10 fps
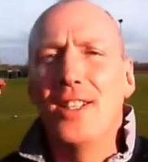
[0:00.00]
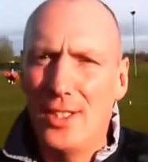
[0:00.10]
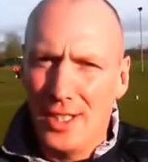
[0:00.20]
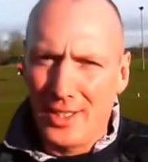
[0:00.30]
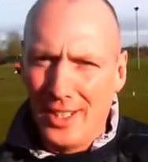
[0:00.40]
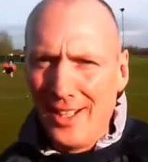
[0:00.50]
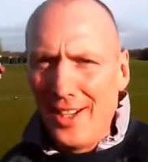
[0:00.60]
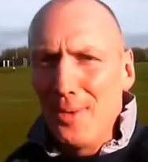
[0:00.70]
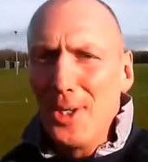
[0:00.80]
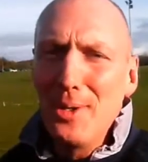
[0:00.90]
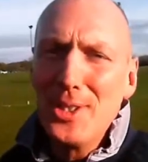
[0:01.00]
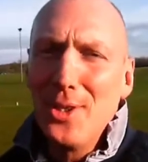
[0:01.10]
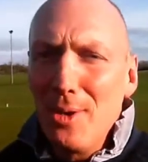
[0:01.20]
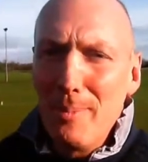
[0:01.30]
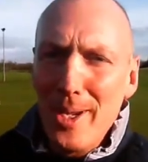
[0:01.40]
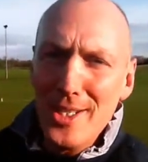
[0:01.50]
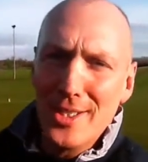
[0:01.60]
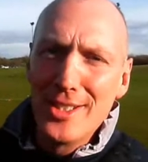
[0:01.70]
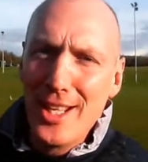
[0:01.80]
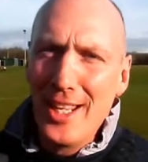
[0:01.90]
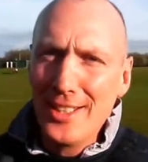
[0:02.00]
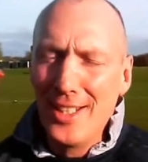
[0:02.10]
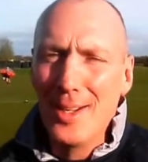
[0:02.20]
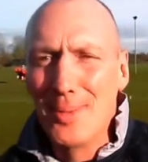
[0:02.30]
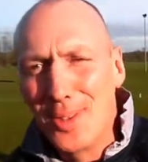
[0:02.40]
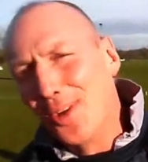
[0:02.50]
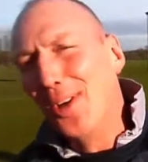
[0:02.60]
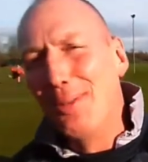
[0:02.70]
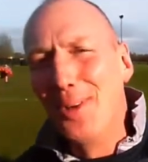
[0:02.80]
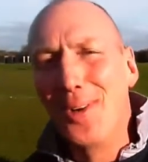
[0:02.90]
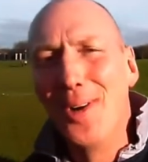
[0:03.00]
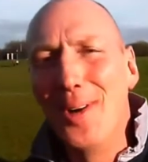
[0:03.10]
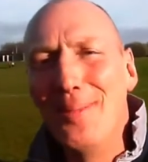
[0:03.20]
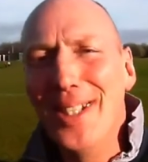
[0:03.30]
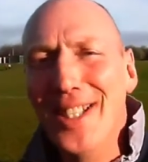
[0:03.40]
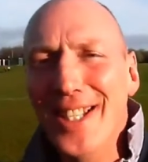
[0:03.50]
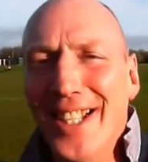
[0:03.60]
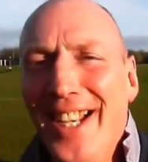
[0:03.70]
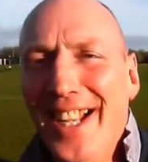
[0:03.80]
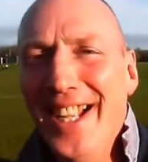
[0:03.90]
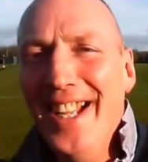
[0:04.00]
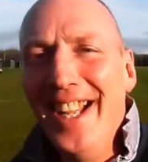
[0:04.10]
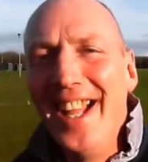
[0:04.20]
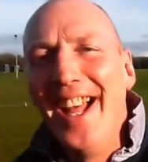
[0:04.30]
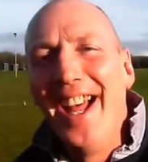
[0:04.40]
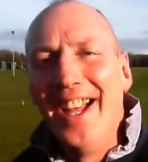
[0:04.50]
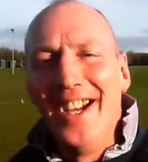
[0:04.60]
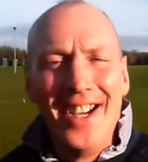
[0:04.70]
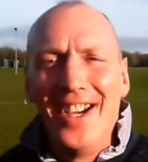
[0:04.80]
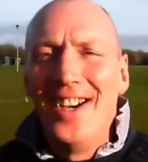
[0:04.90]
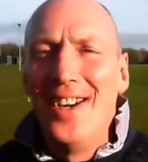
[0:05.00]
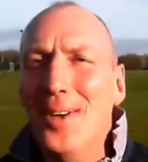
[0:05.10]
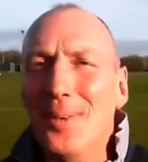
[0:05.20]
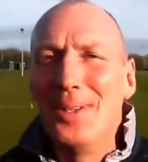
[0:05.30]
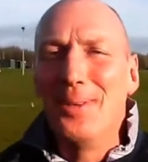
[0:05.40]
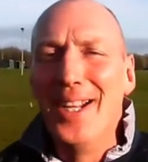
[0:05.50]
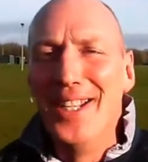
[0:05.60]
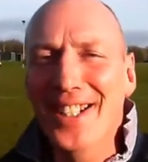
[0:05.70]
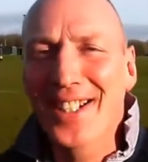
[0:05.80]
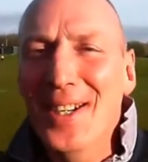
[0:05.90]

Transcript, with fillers: Lad, seriously, I want to wish you all the best on Saturday. I'm sorry I'm not going to be there. Uh, hope you win.